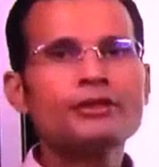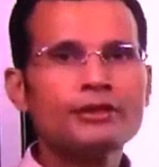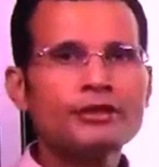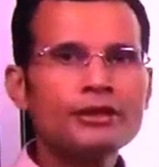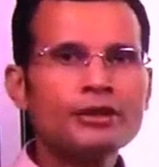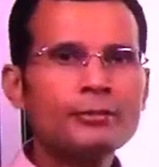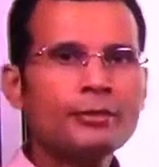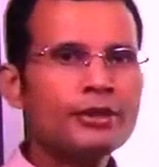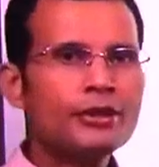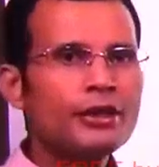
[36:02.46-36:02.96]

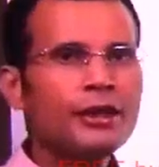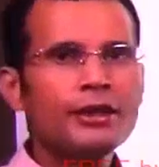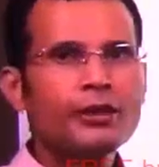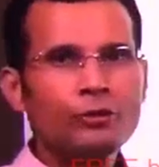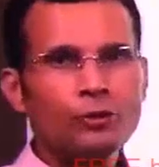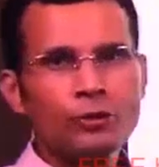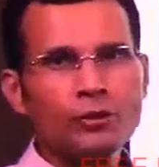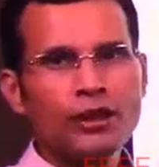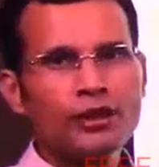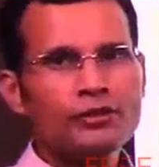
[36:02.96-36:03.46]
system and the
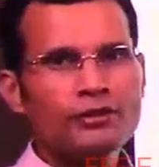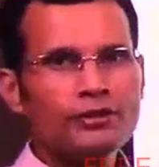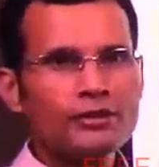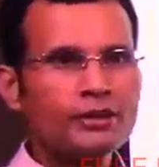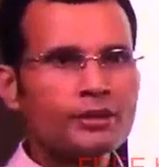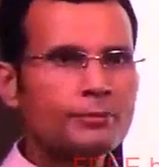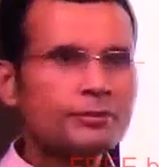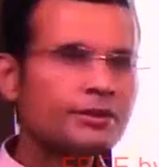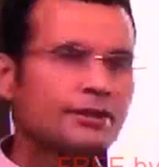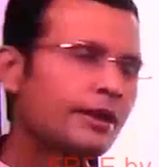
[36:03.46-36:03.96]
endocrine
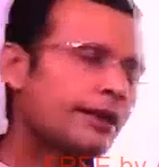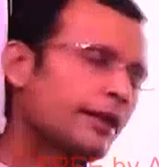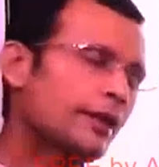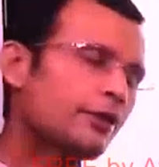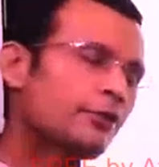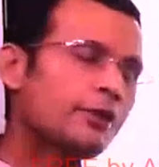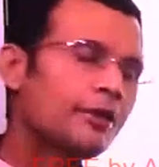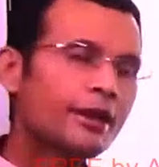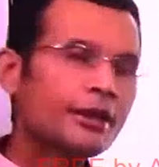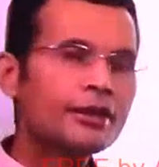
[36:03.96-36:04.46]
systems. They
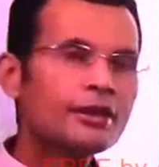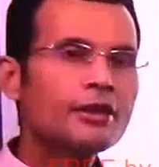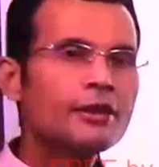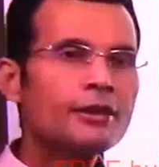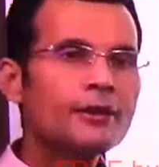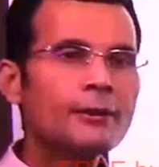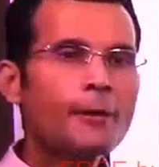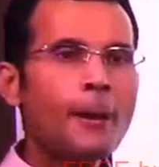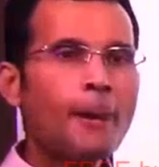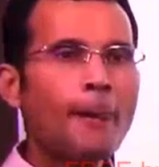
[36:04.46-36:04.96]
regulate
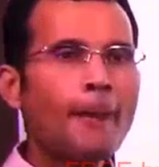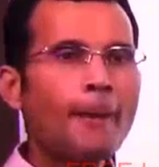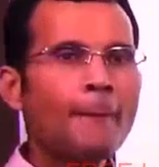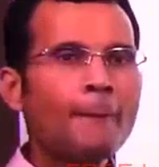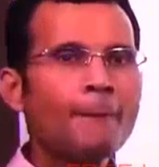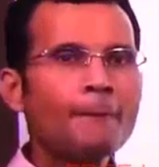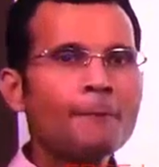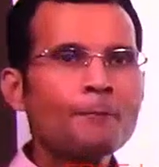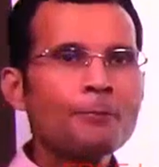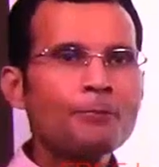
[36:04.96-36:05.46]
the
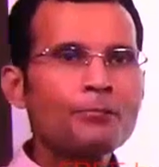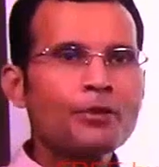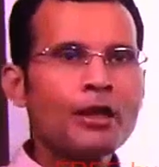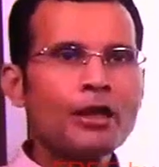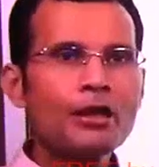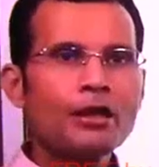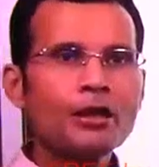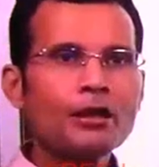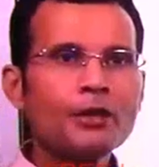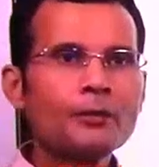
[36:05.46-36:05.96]

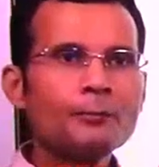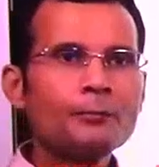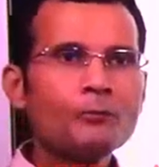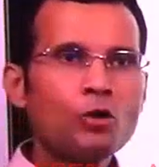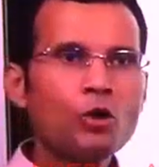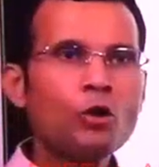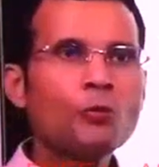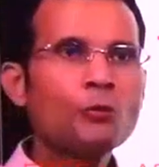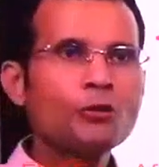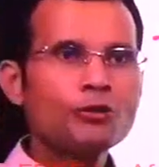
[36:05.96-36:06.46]

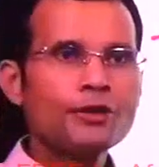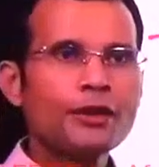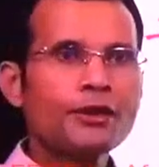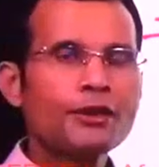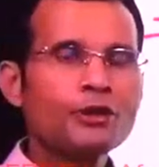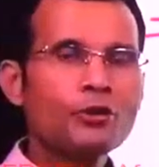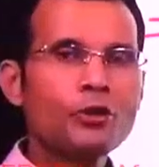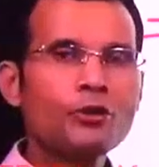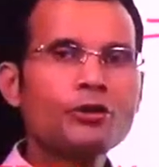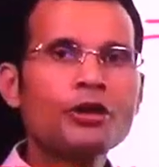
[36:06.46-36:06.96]

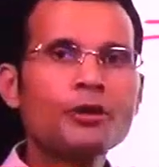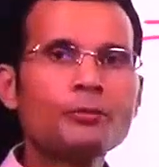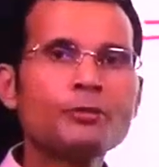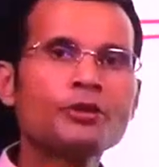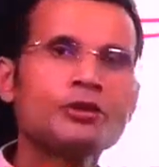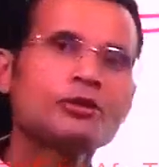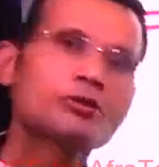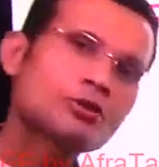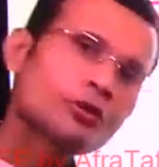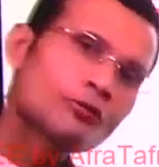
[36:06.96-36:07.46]
homeostatic
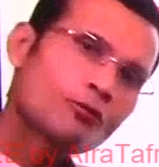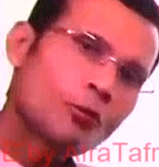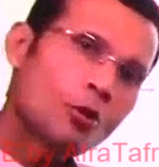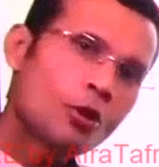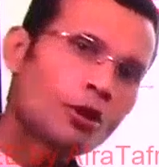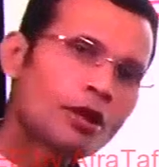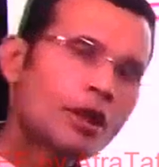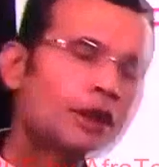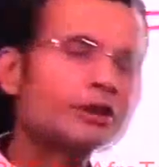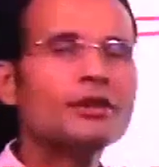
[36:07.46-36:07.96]
contributions of
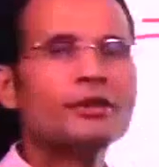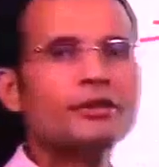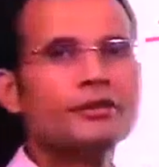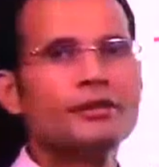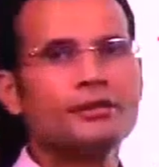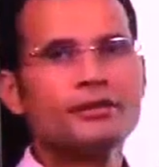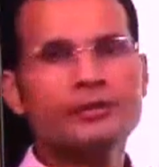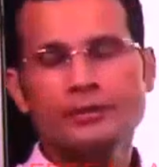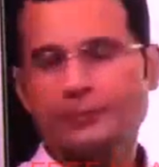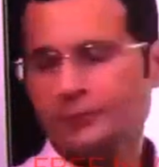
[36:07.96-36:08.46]
all other
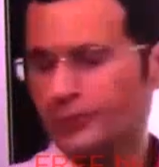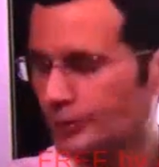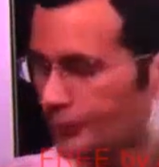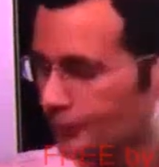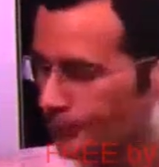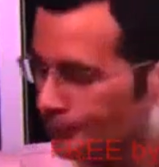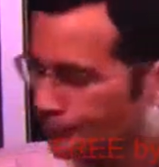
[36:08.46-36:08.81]
systems.